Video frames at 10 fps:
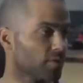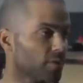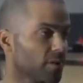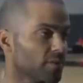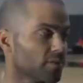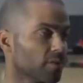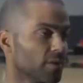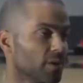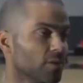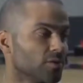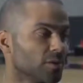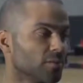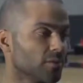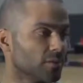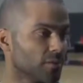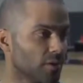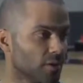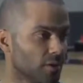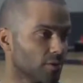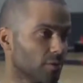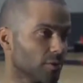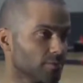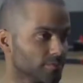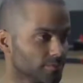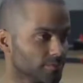like we have the best medical team in the world.